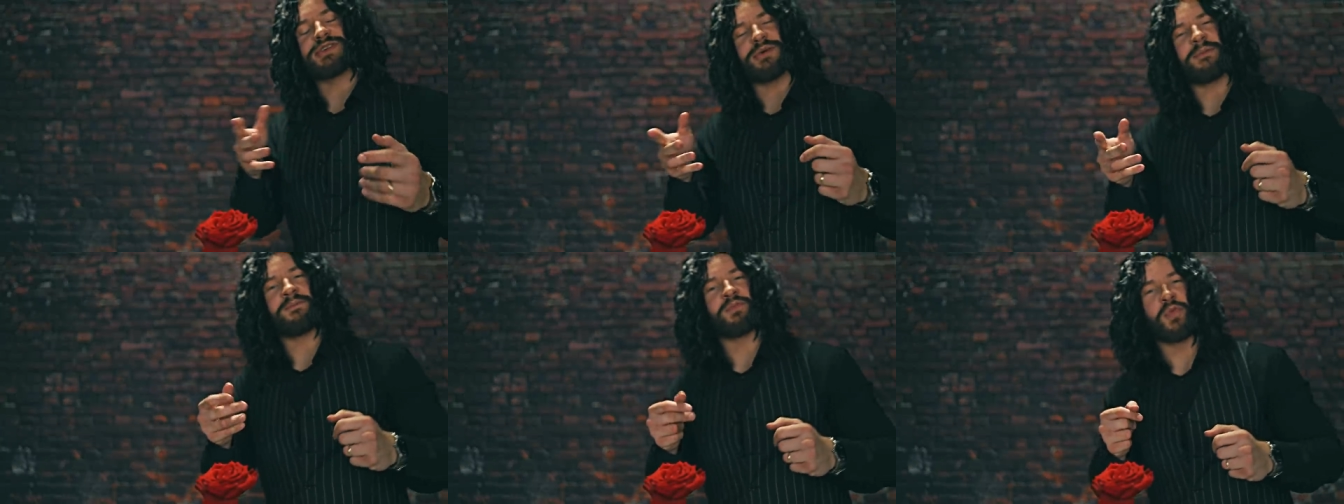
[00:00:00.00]
So,
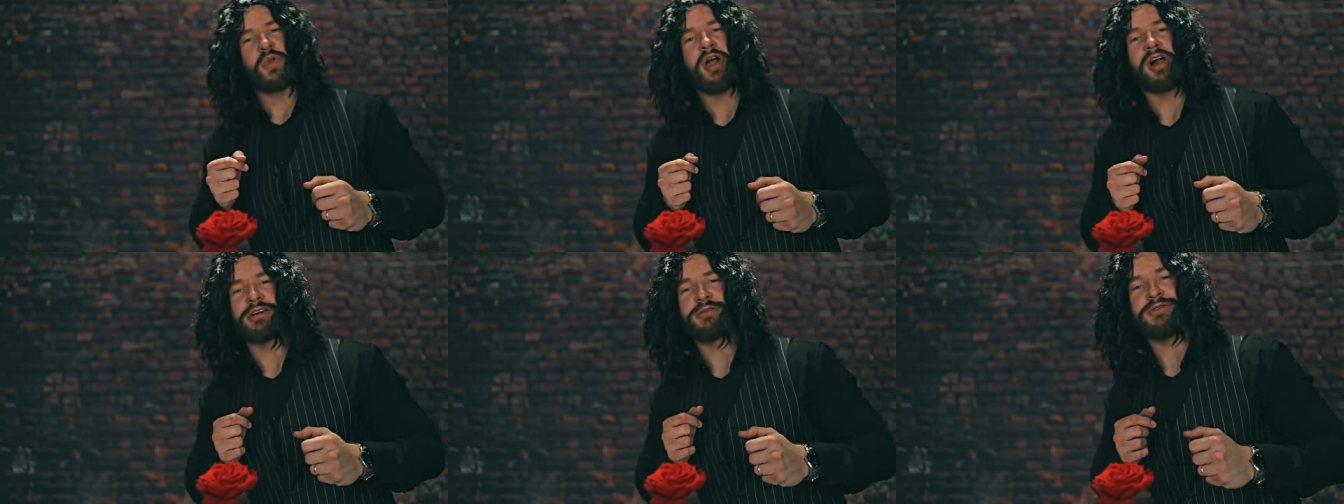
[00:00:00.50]

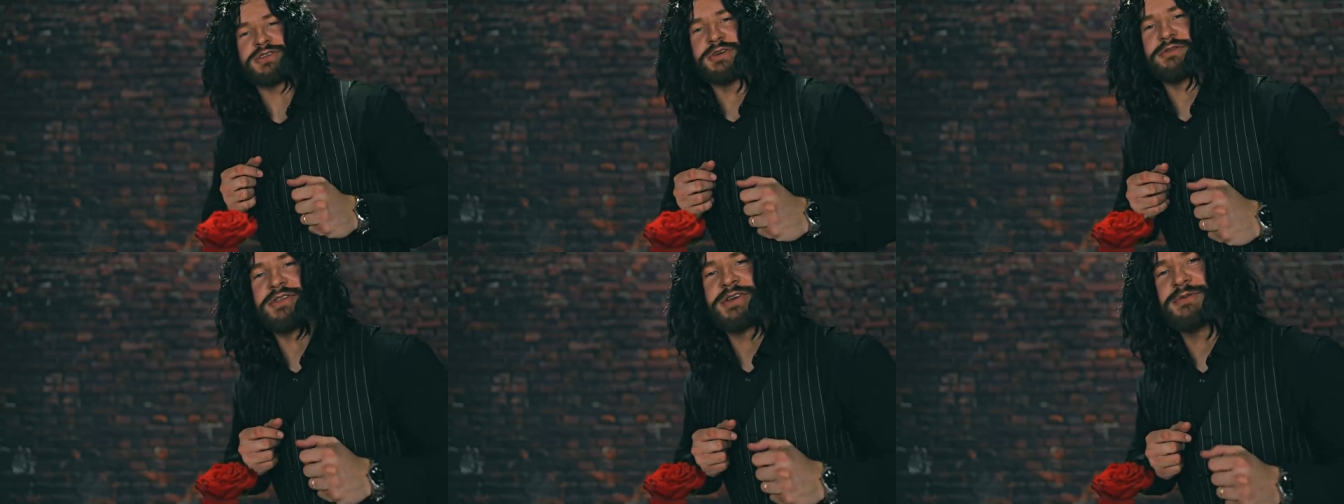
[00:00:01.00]
how was
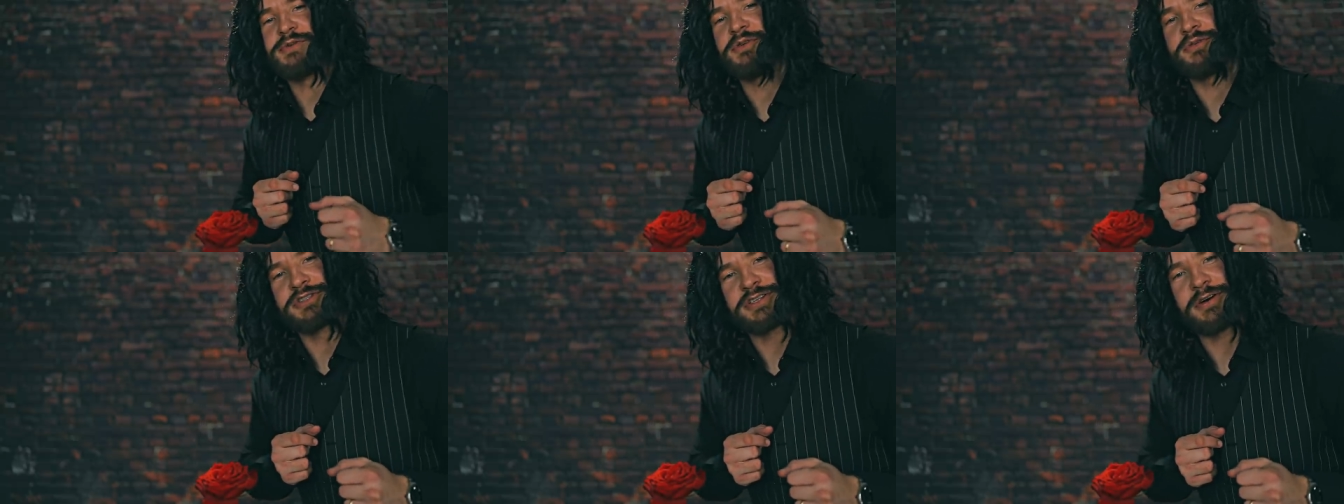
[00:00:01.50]
everything with
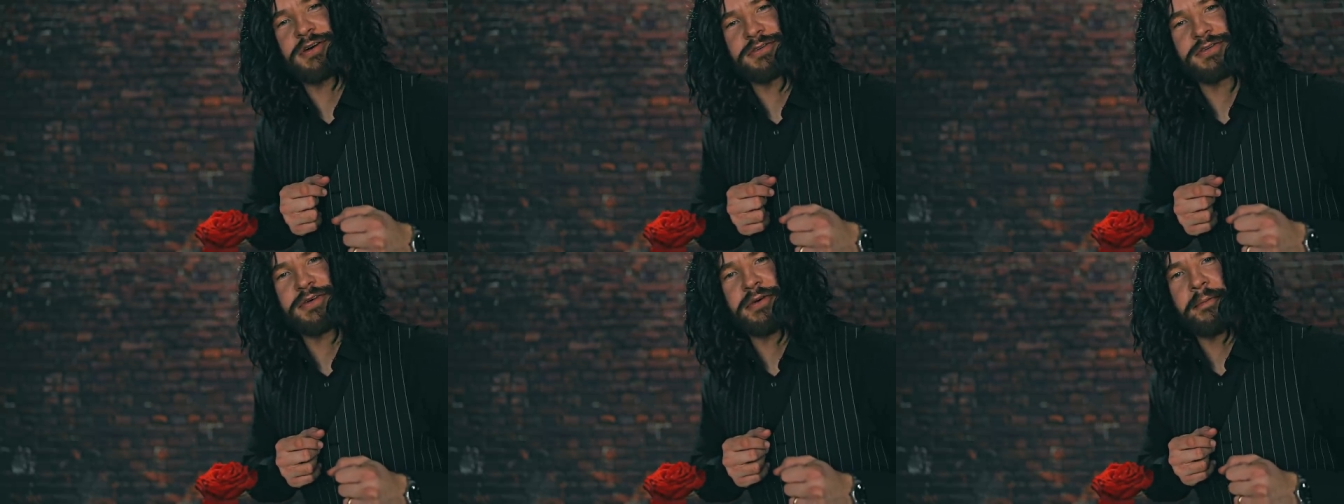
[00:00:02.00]
your
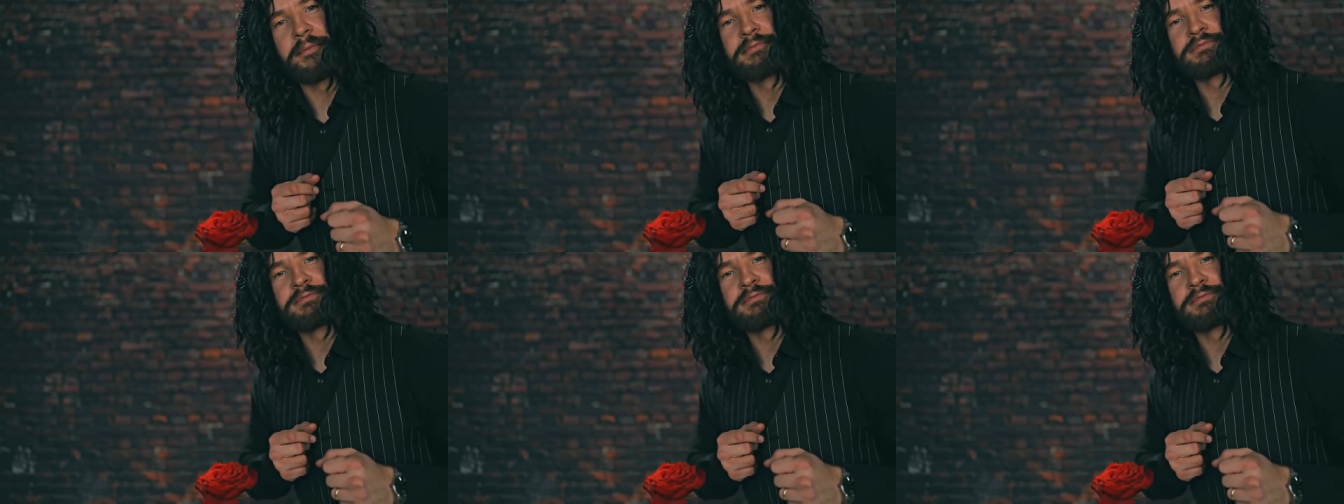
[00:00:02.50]
starter there?